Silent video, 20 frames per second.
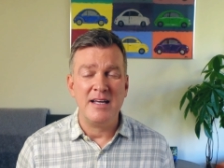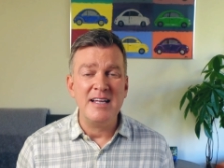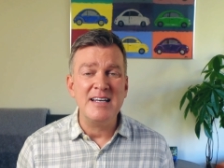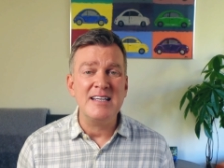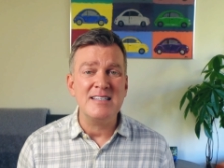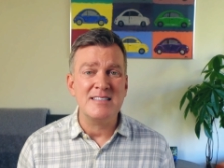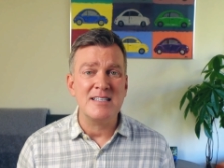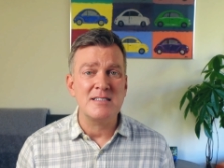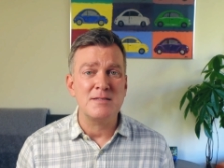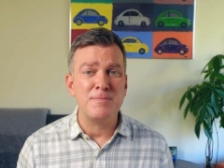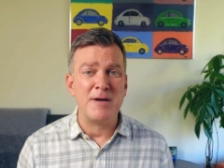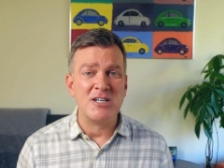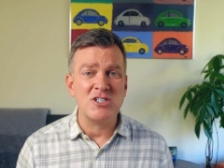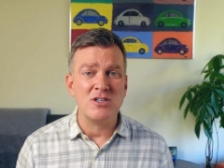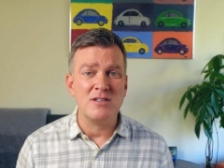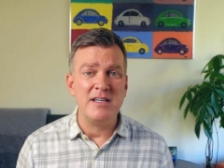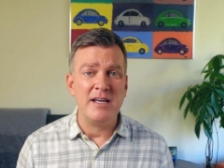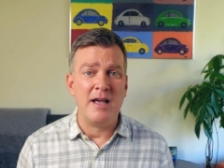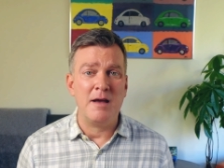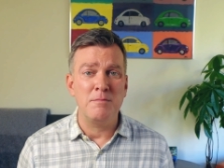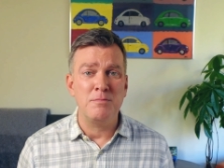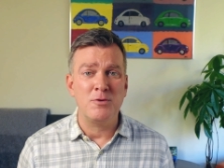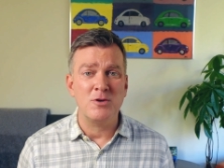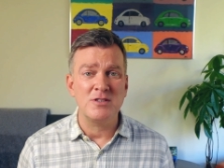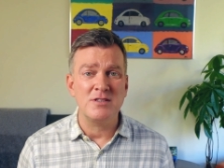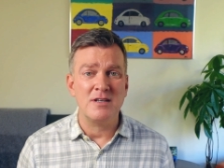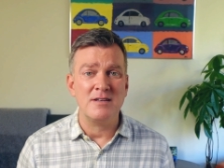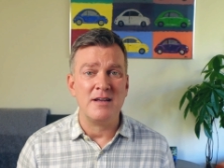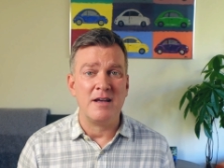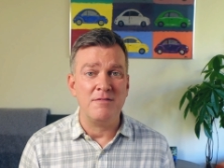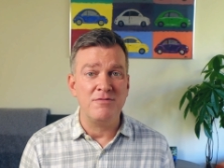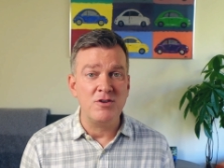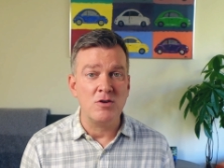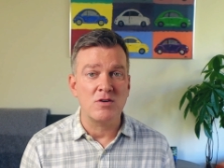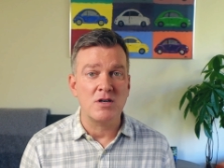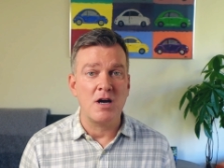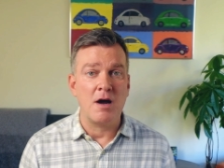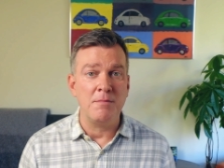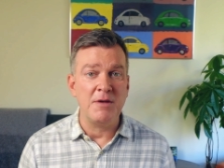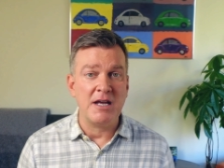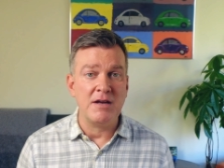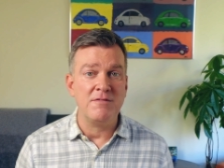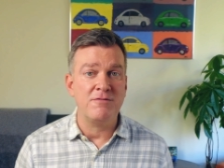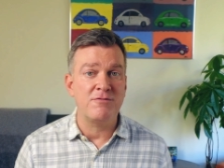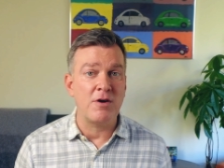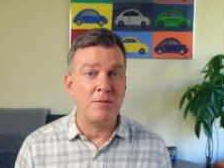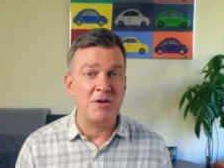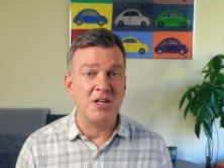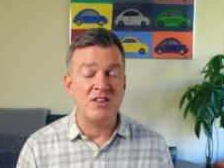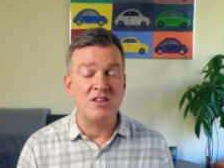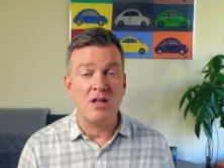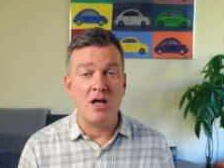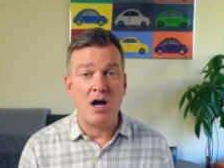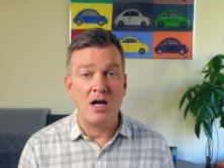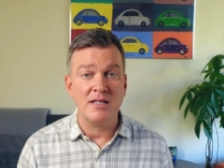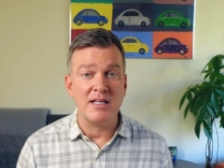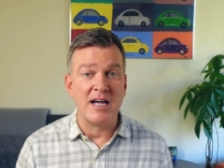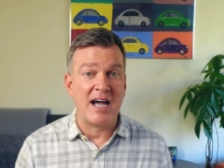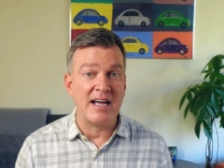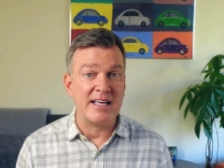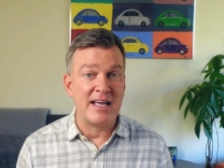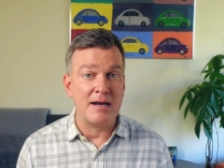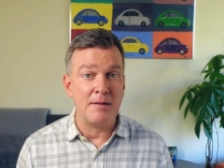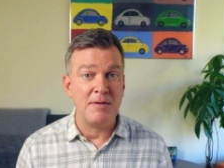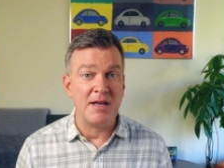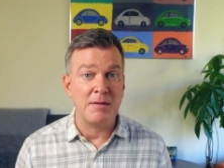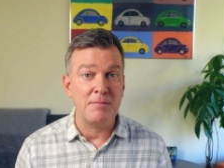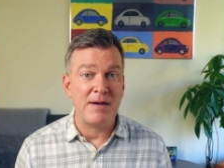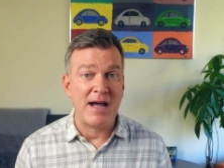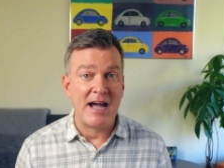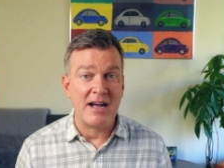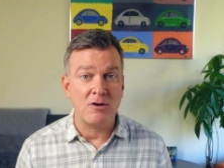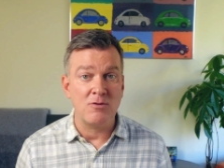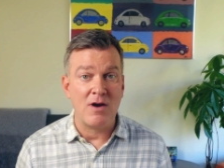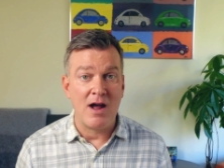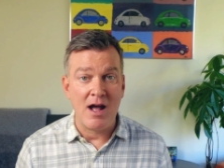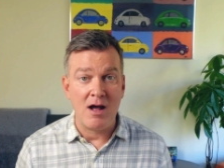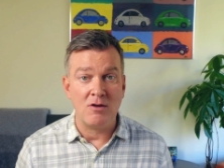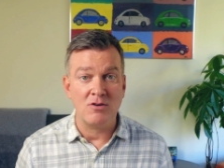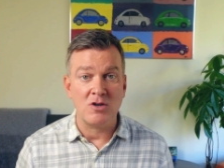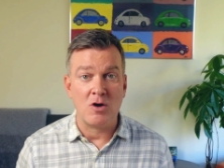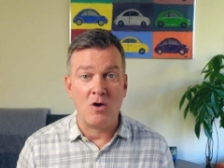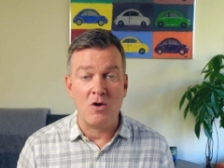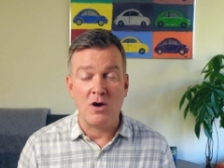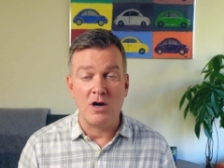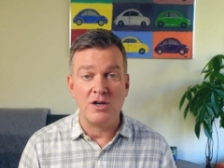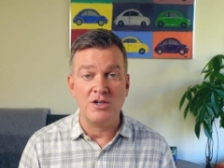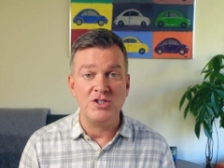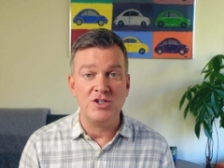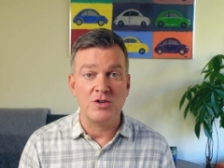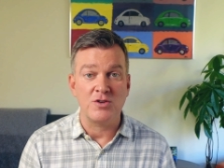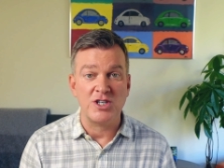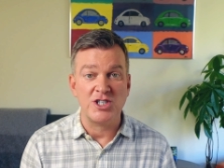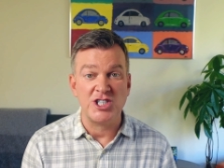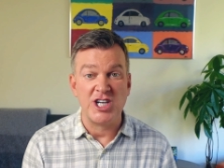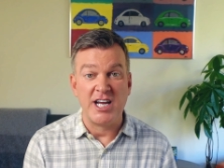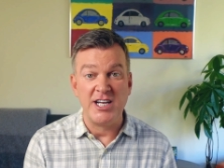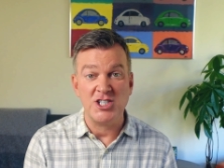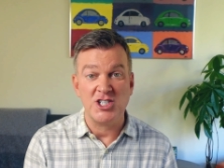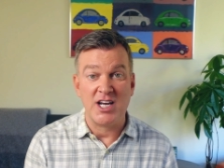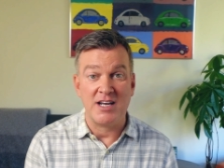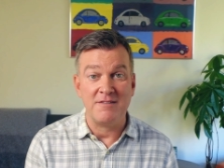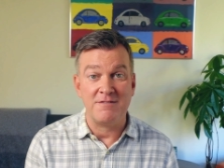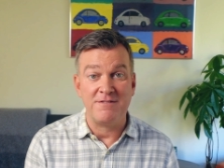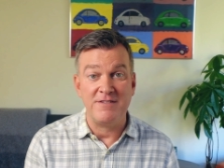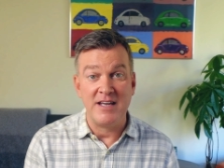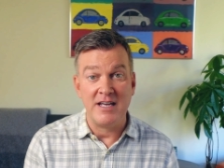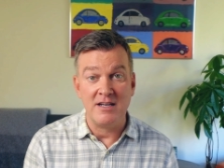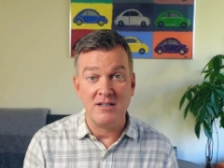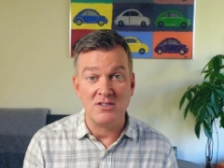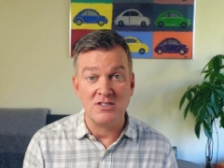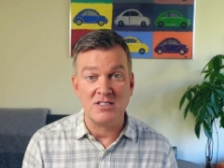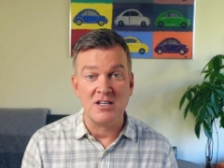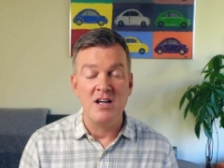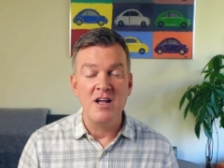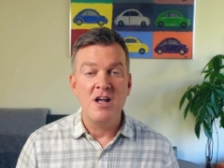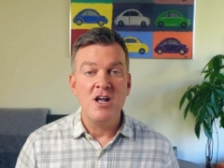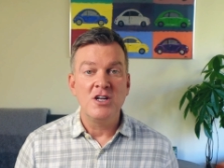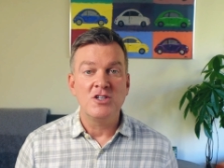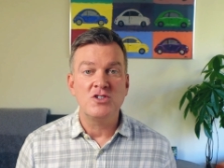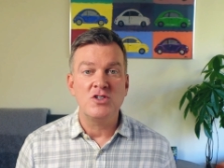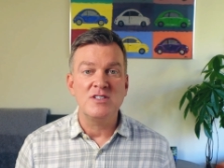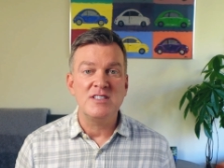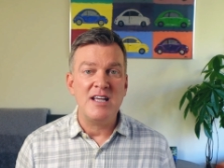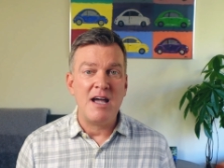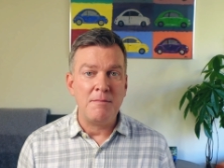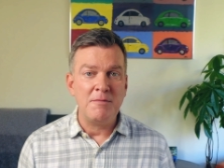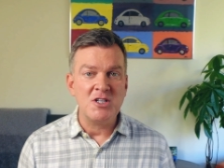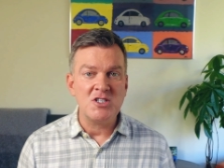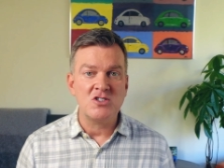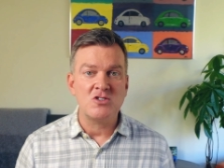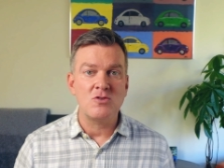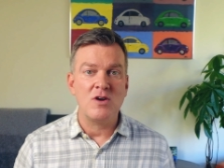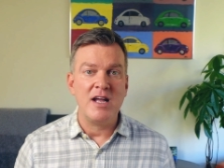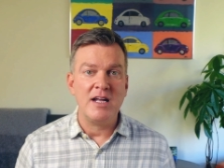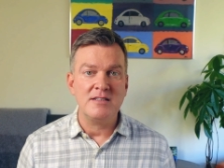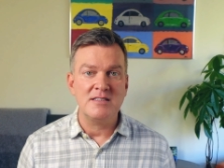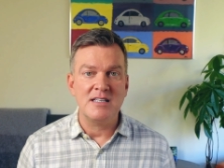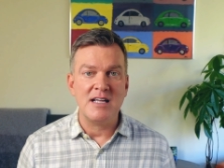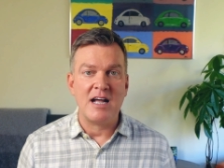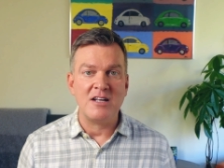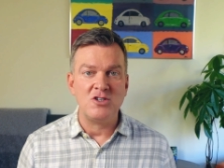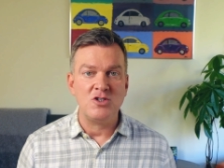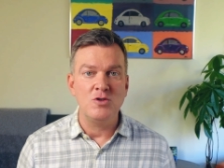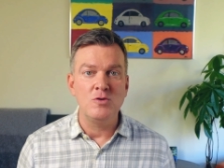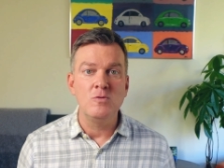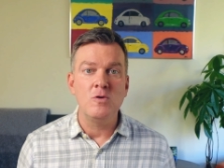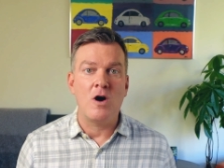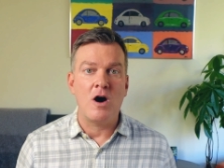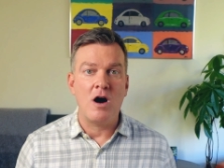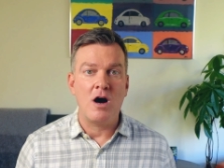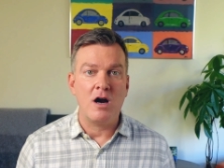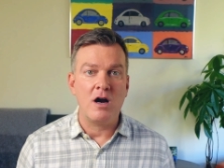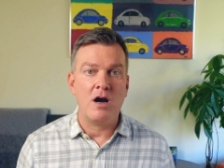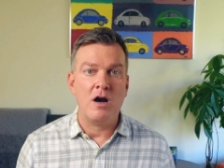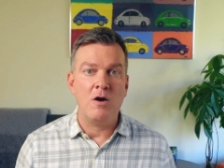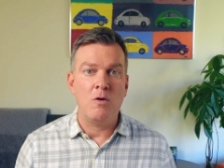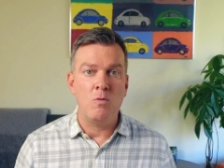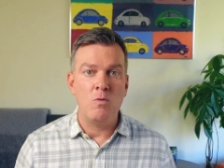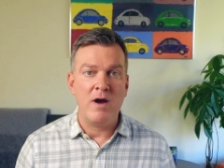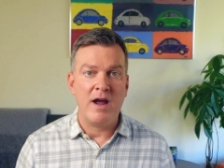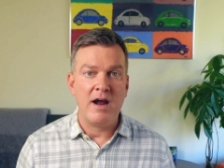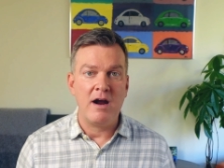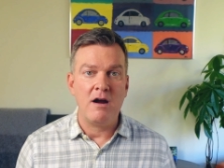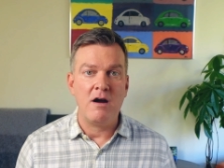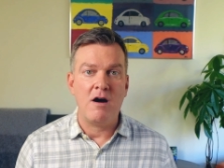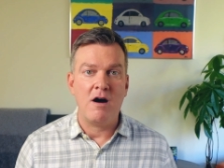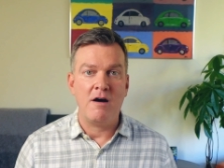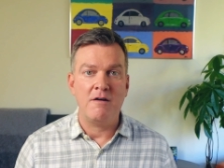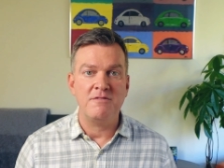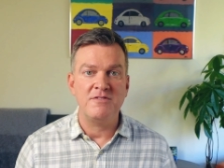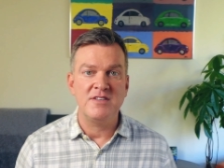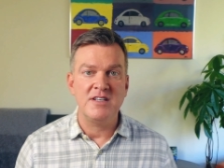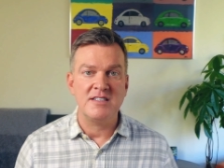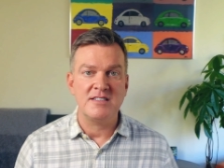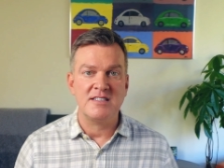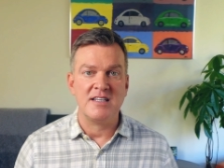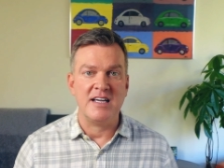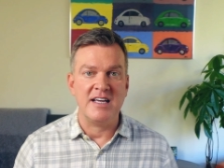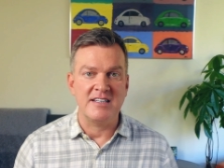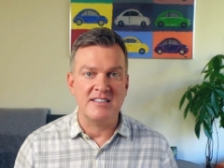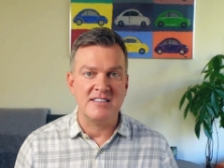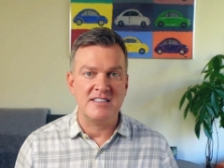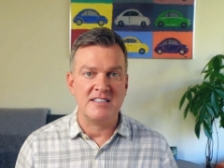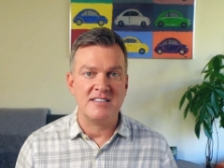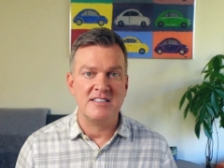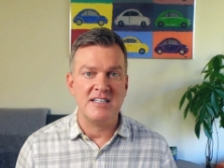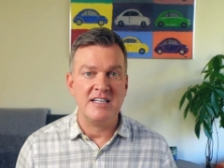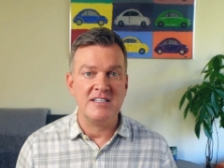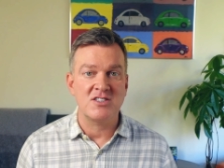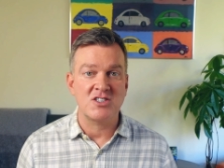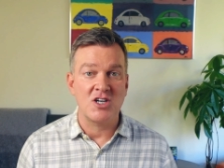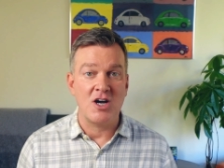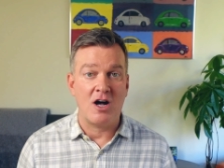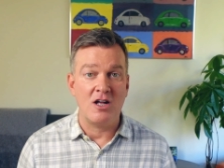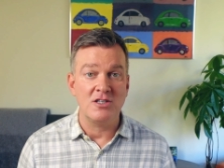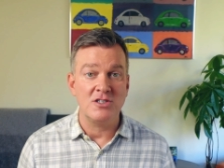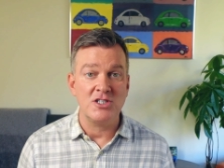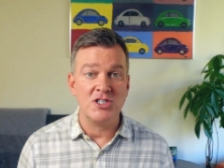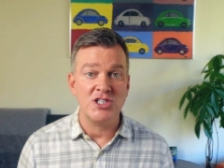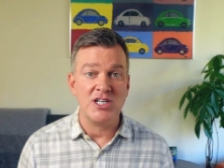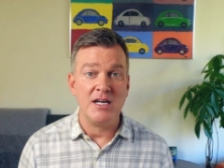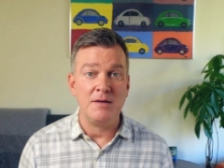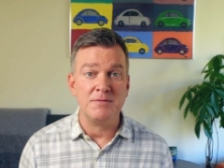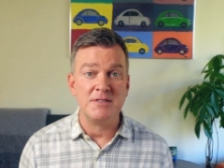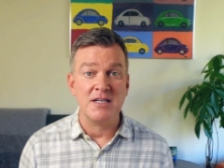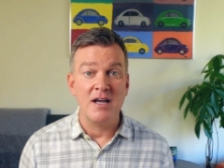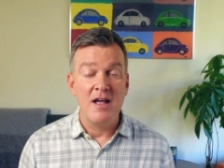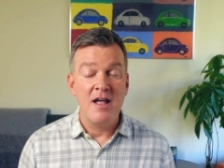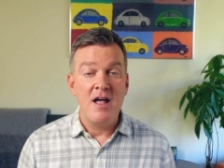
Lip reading: It is especially important if you're coming from a non-academic background or you're changing fields to demonstrate that you are aware of this existing scholarships.